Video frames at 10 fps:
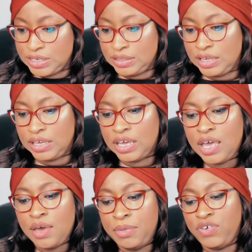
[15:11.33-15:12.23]
I think.
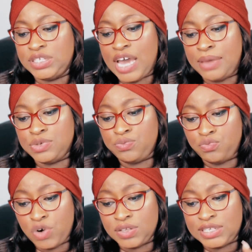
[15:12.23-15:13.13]
Before time
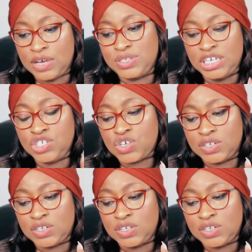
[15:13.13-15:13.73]
runs out, each